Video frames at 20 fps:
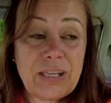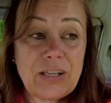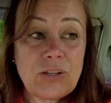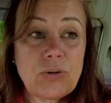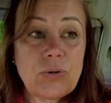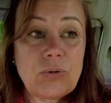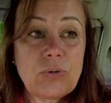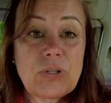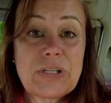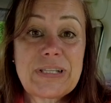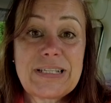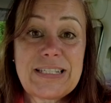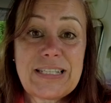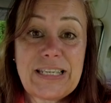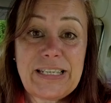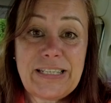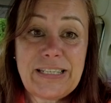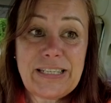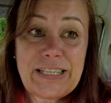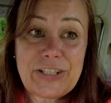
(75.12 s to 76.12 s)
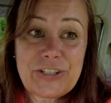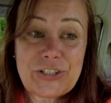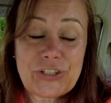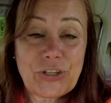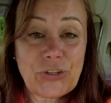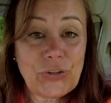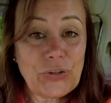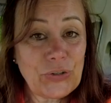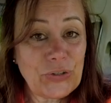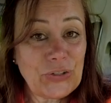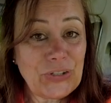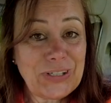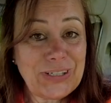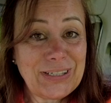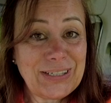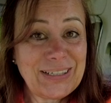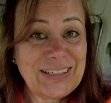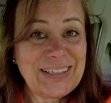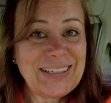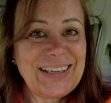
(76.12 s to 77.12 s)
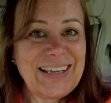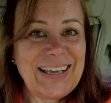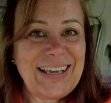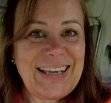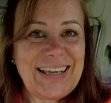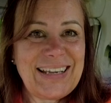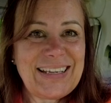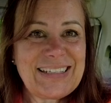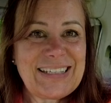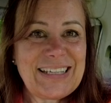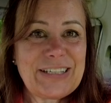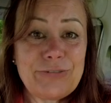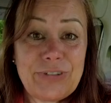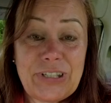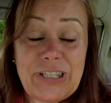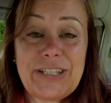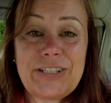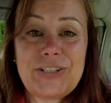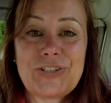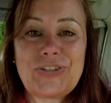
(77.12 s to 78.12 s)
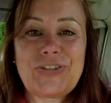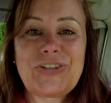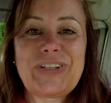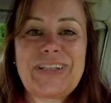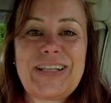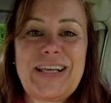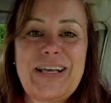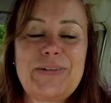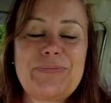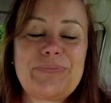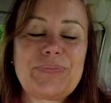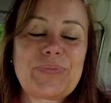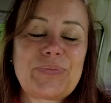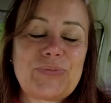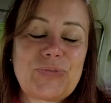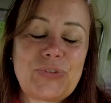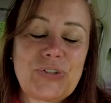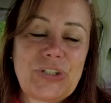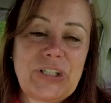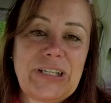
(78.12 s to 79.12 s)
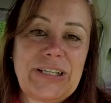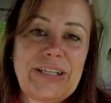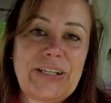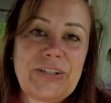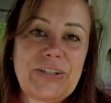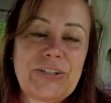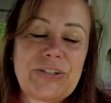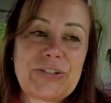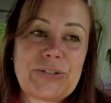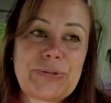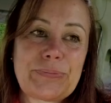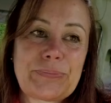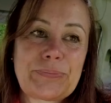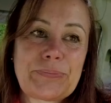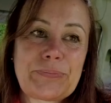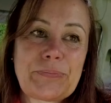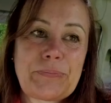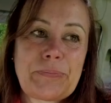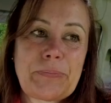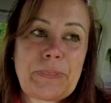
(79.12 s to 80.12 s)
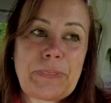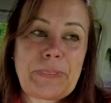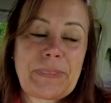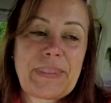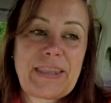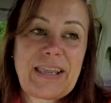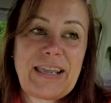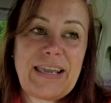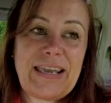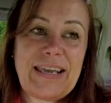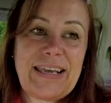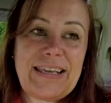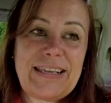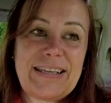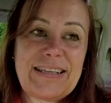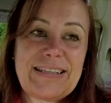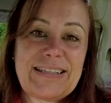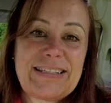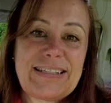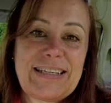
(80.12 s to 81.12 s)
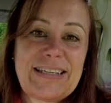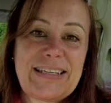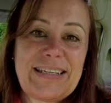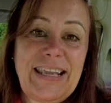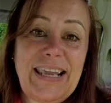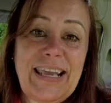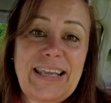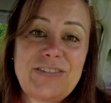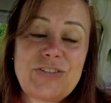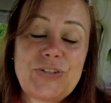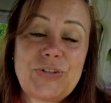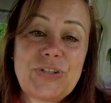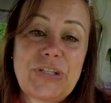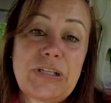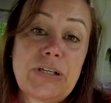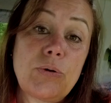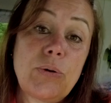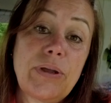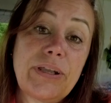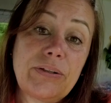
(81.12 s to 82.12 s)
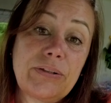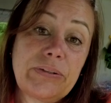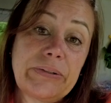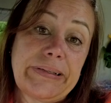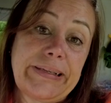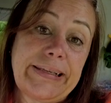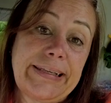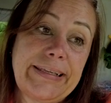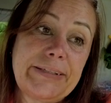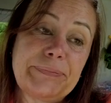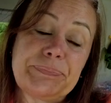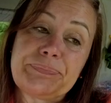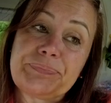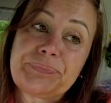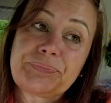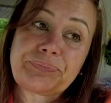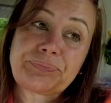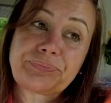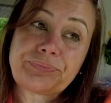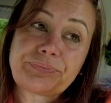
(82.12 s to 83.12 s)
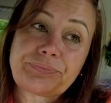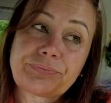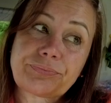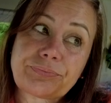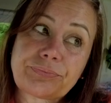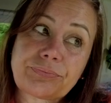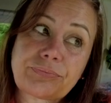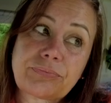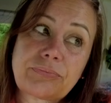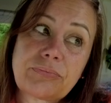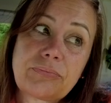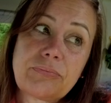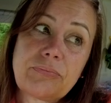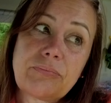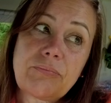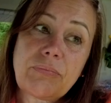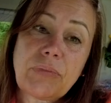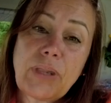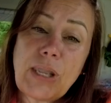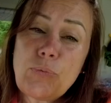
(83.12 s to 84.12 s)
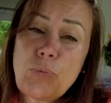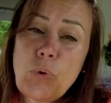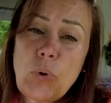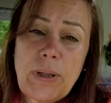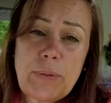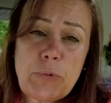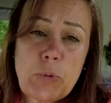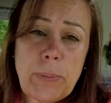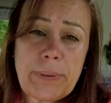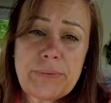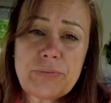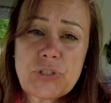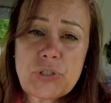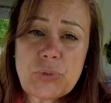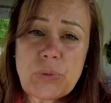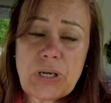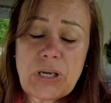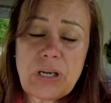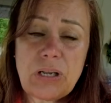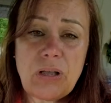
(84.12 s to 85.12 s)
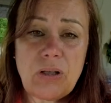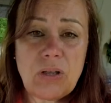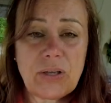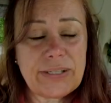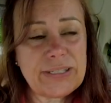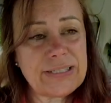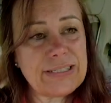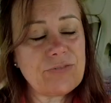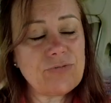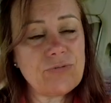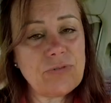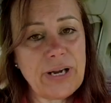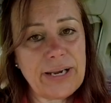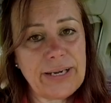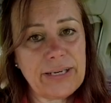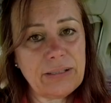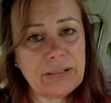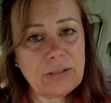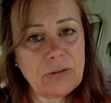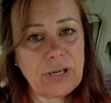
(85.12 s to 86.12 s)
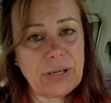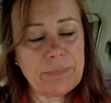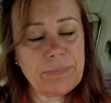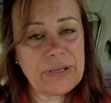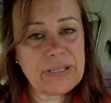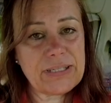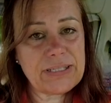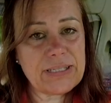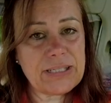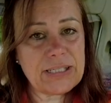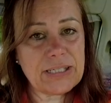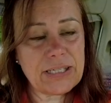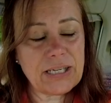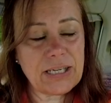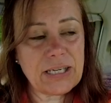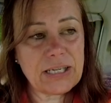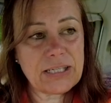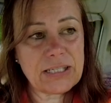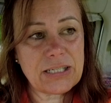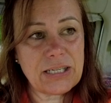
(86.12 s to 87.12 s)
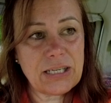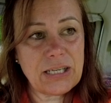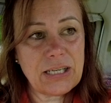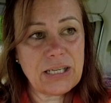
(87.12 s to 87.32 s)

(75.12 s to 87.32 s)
called The Danish Girl. And I really enjoyed that, really good. And yeah, turned in quite early. Woke up about 2 o'clock. It did rain quite a bit in the night,